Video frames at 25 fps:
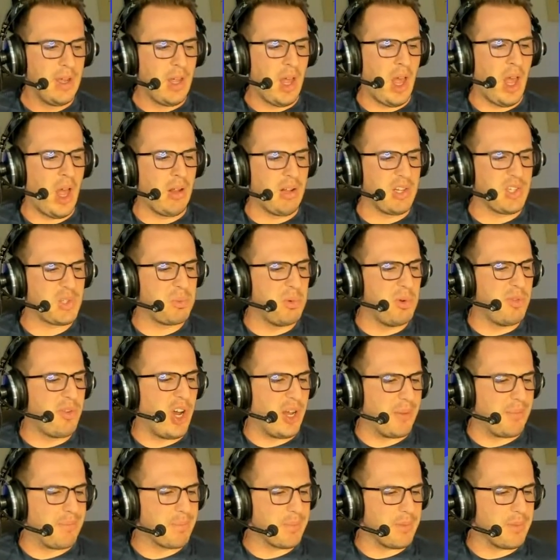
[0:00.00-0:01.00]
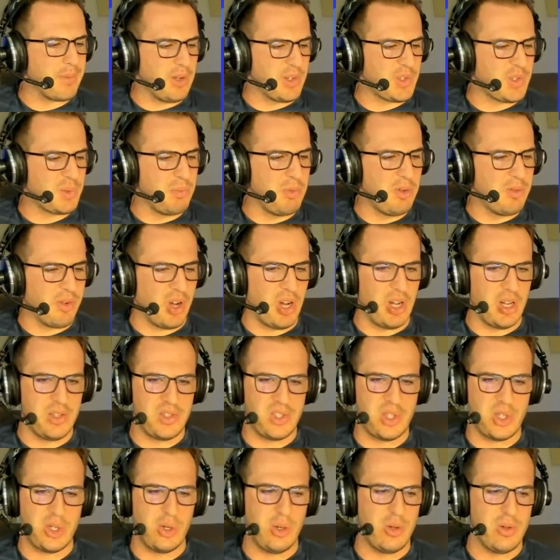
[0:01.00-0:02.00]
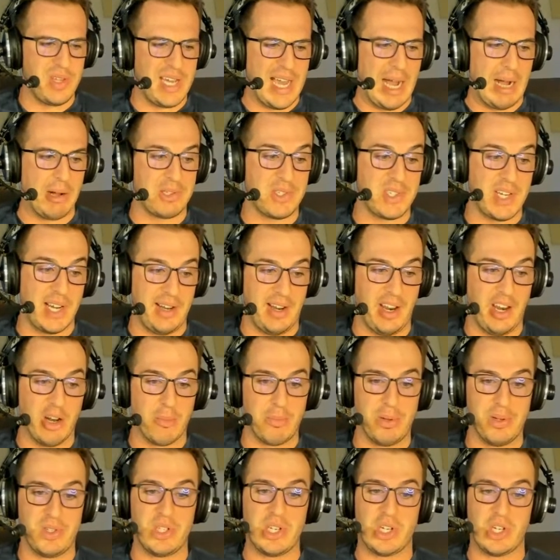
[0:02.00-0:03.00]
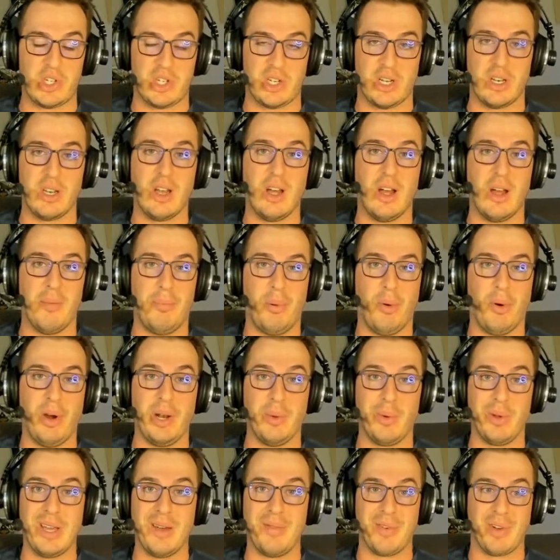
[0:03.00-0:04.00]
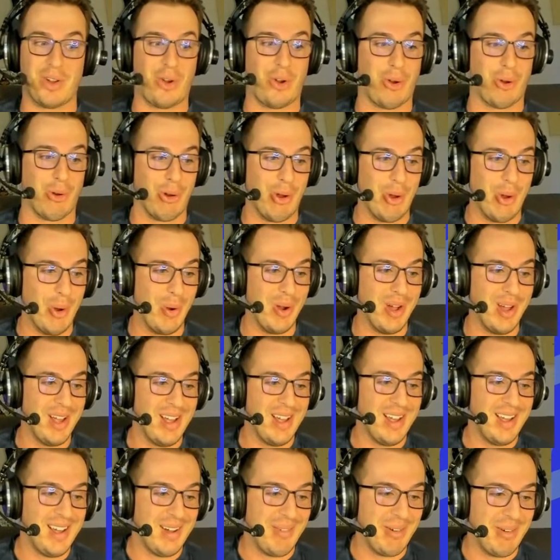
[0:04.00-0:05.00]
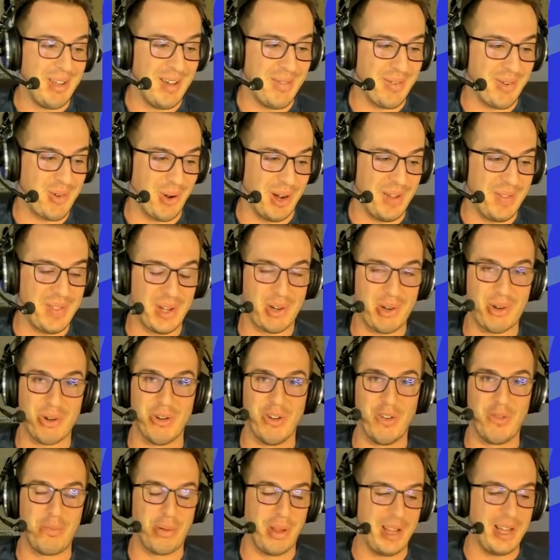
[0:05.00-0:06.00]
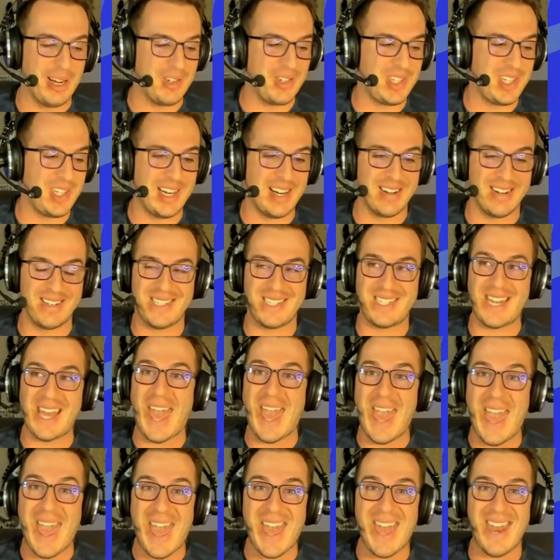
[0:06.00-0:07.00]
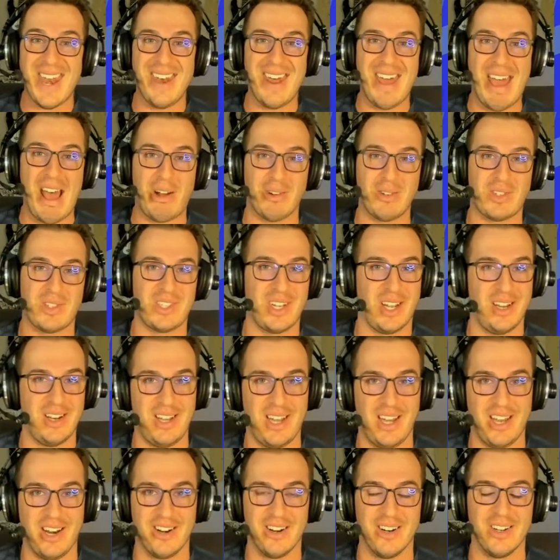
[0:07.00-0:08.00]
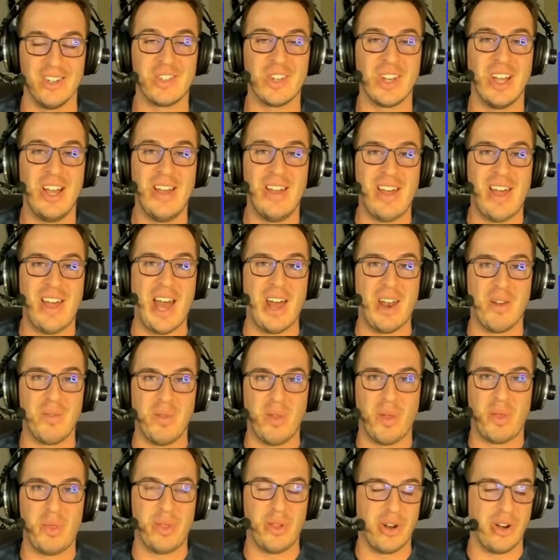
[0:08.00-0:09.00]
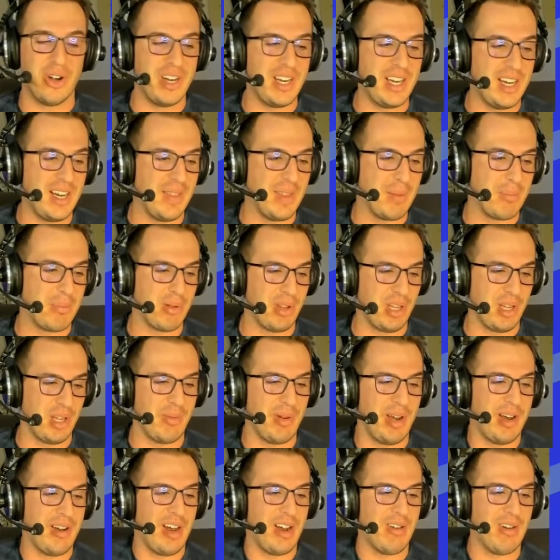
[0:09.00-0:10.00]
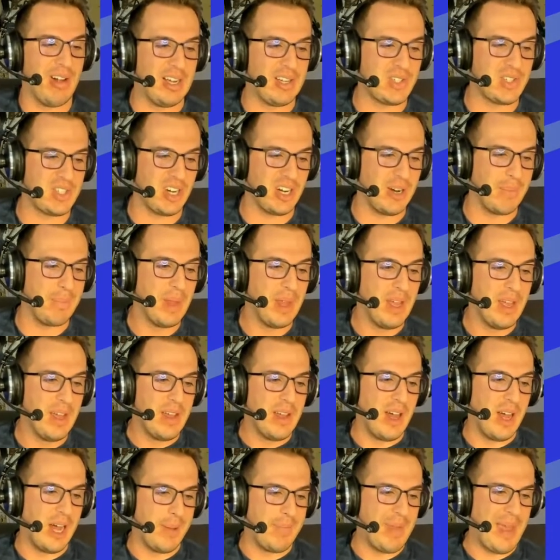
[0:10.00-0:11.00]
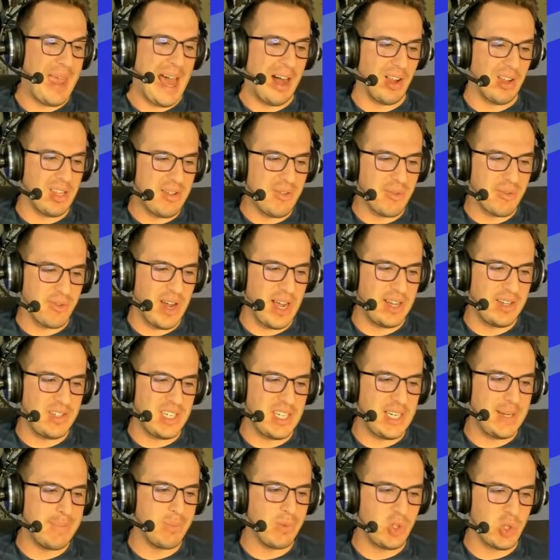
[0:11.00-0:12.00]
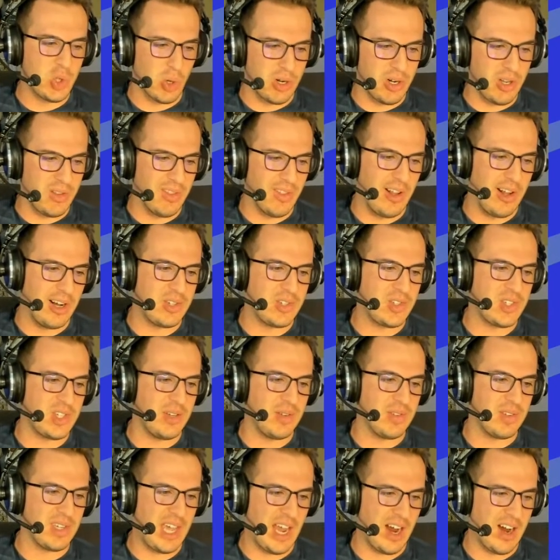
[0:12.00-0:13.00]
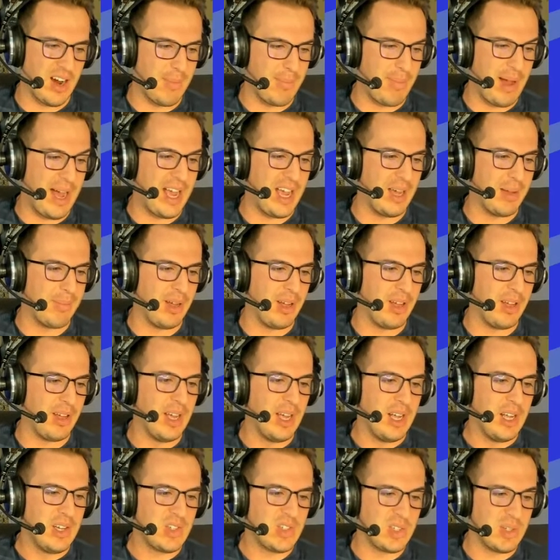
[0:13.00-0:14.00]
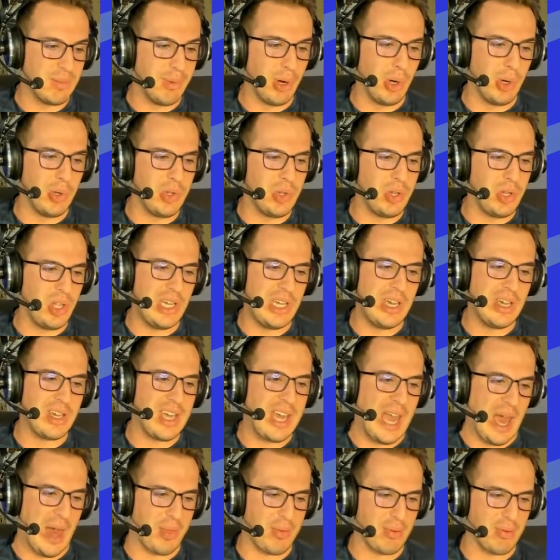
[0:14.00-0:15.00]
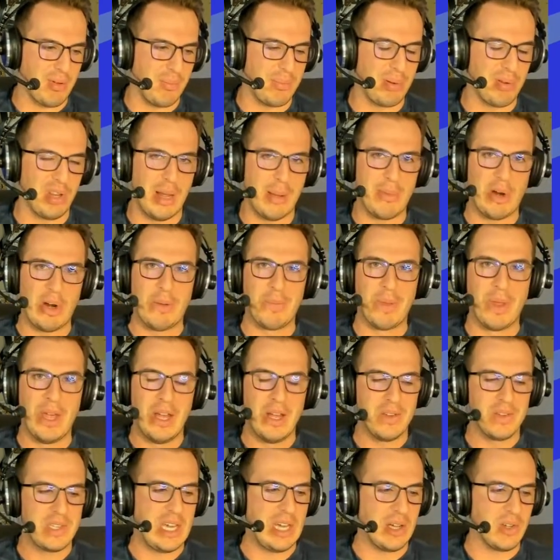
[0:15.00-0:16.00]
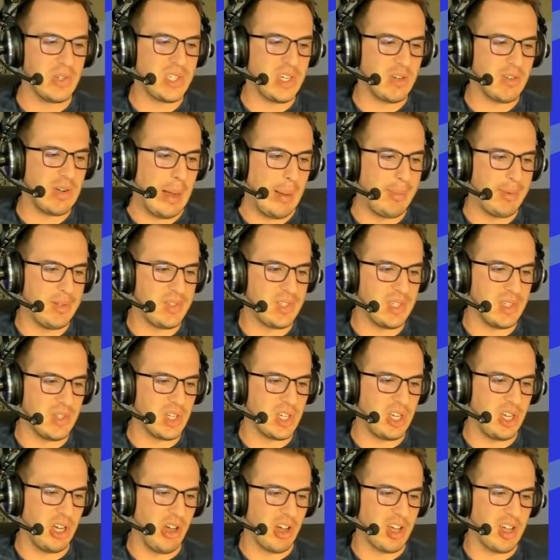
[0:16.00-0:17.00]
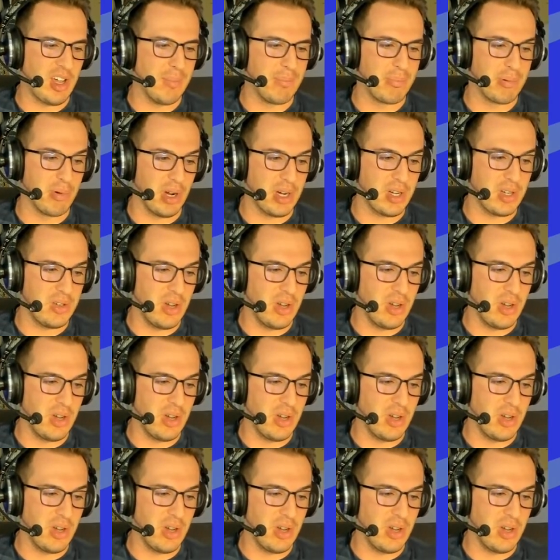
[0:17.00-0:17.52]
Let's move on. Let's move on to the outside hitter position. Boy, do we have a crew. We have quite the crew of players here. 10 outside hitters out of the 30 in the preliminary roster. Ali Franti, Jordan Larson, Cara Bayama, Simone Lee, Catherine Plummer, Kelsey Robinson-Cook, Brooke